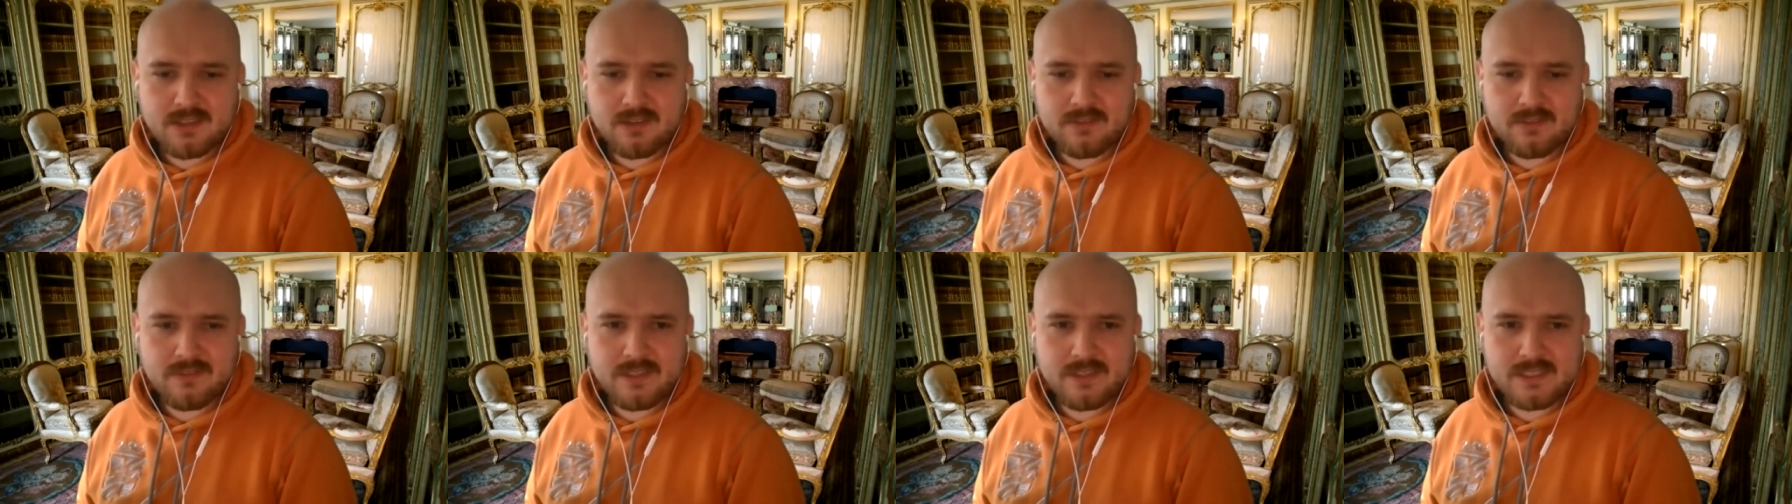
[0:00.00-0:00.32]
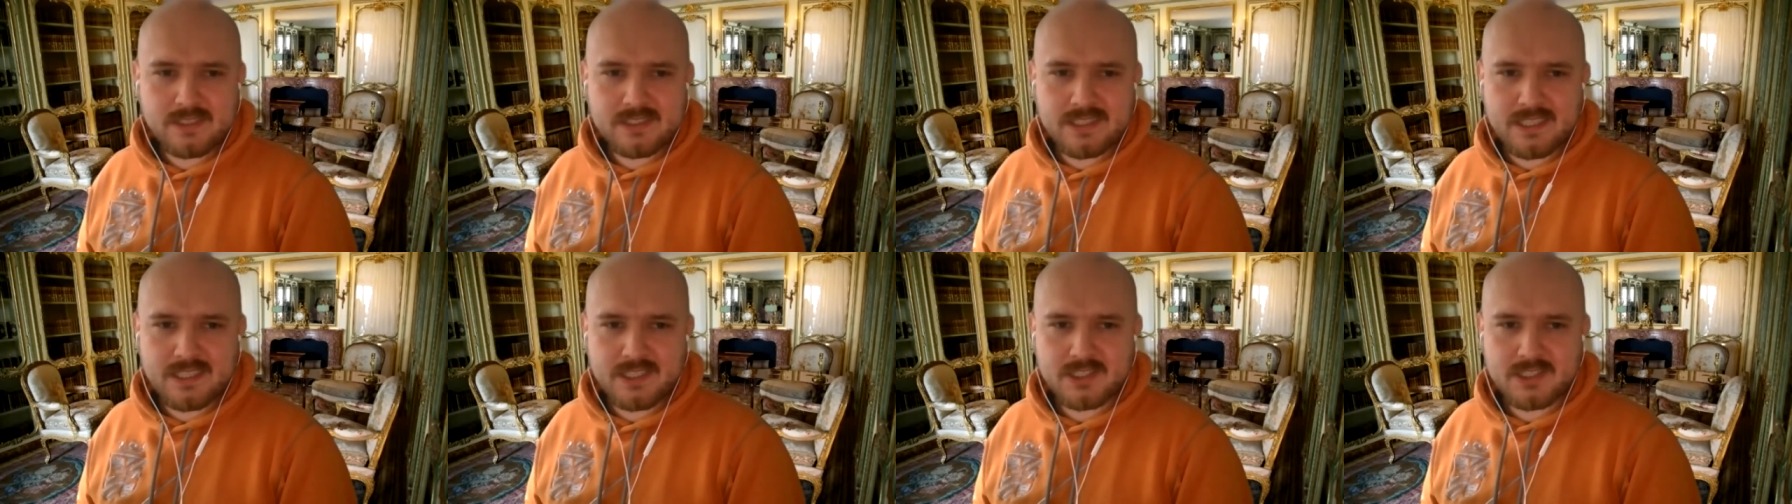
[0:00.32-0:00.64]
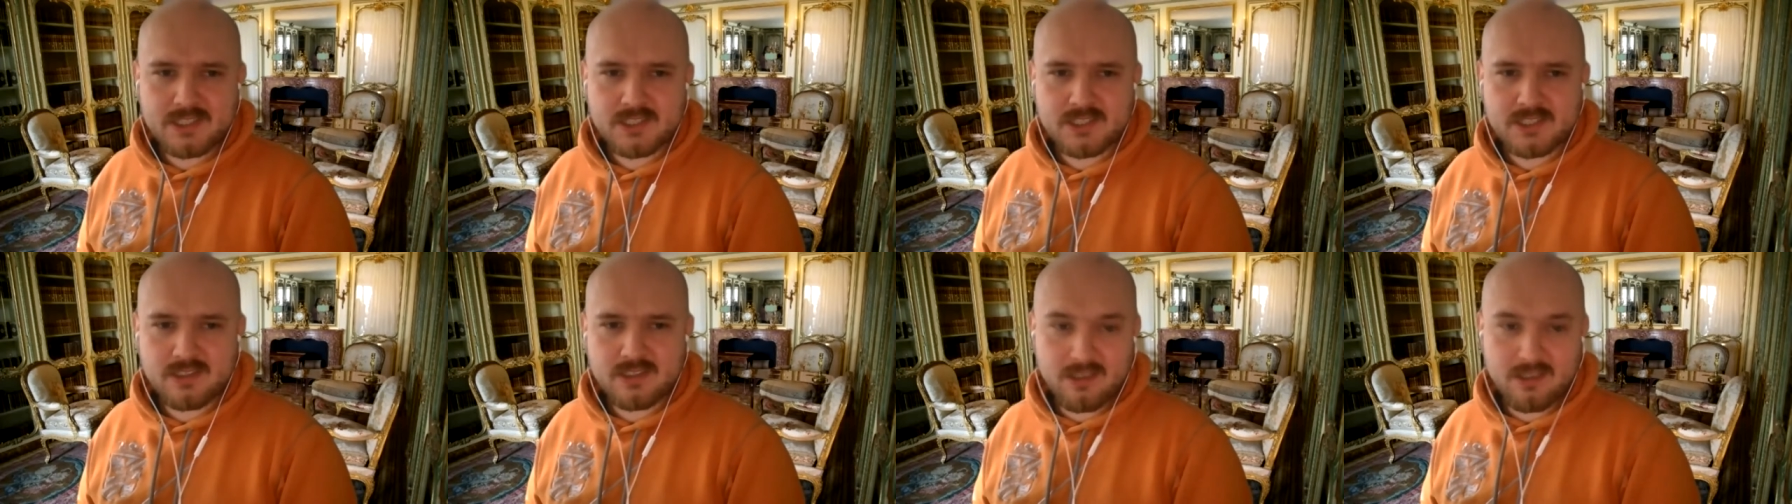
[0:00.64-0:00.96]

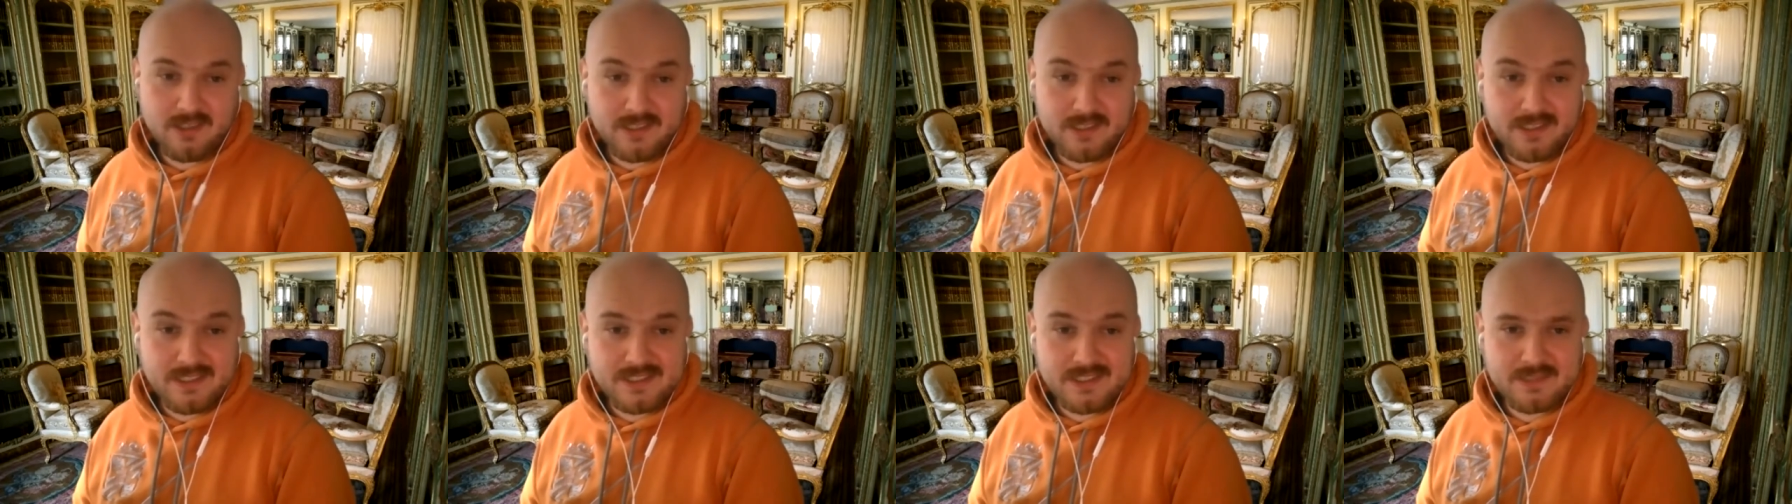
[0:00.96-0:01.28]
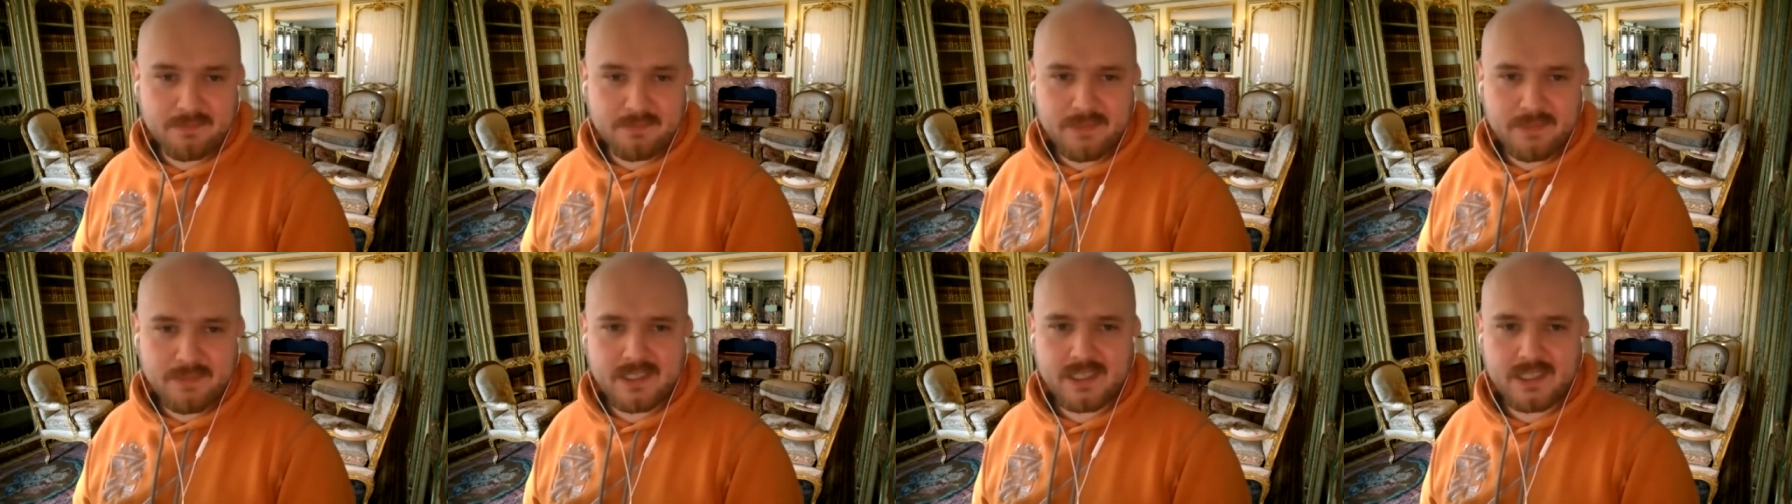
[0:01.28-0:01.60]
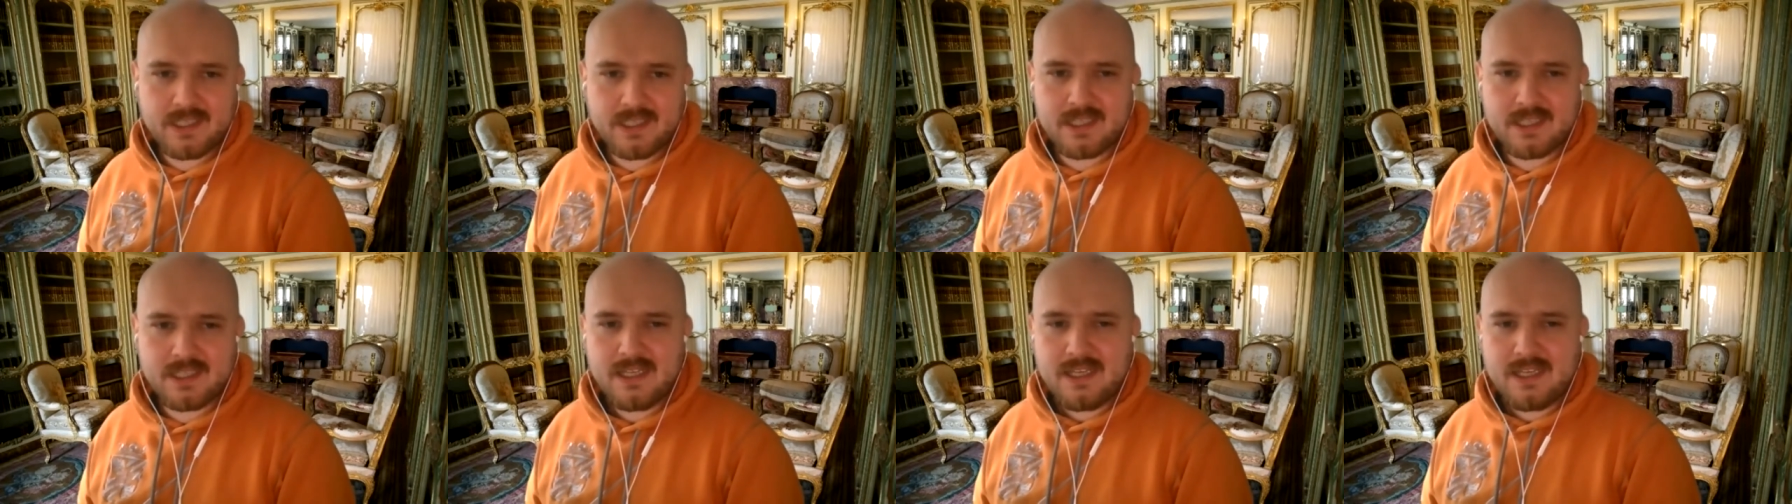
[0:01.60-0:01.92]
conversation or like, this
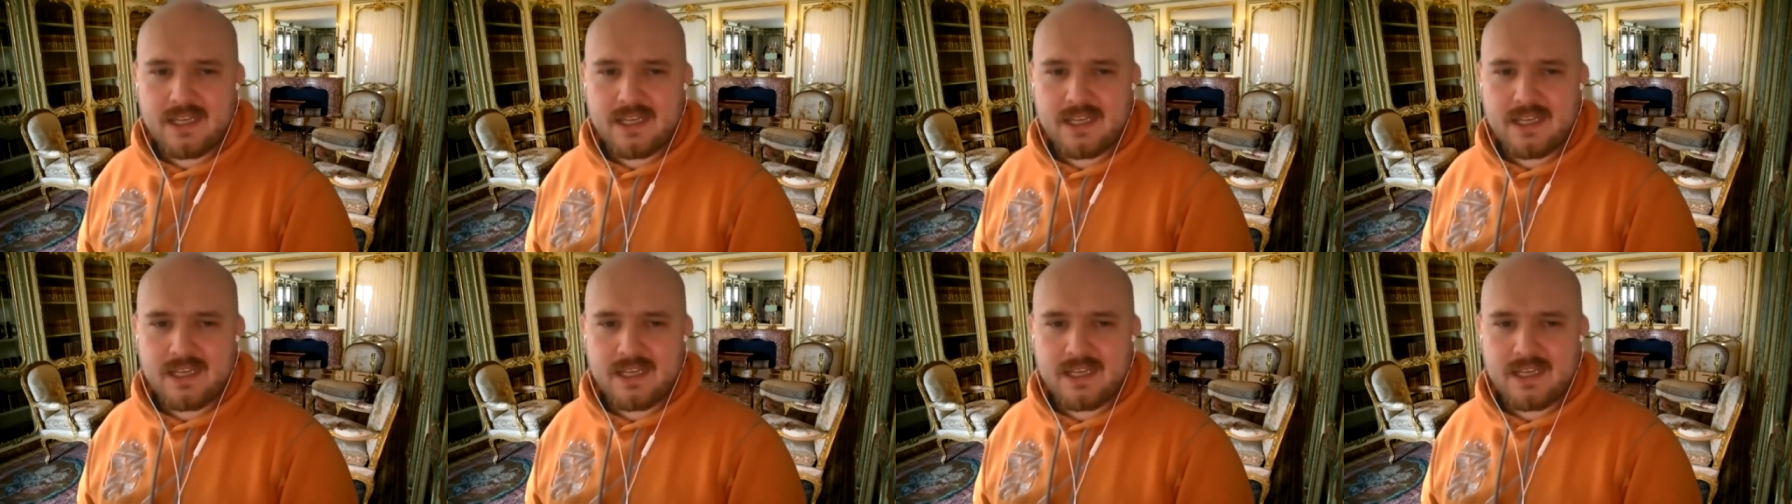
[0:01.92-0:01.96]
meeting